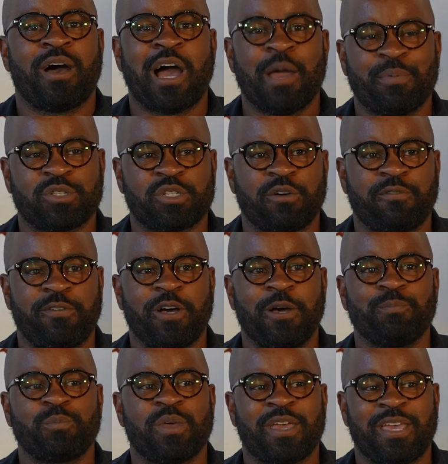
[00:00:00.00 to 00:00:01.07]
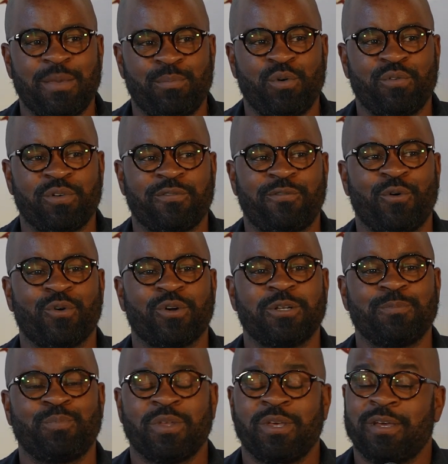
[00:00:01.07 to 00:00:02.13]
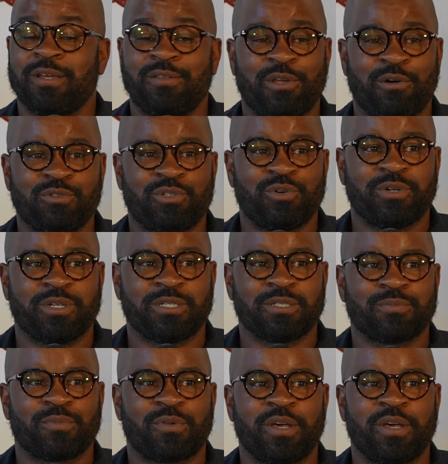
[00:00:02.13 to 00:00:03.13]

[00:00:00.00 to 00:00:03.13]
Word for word: hype yourself up, and keep moving forward, don't do it.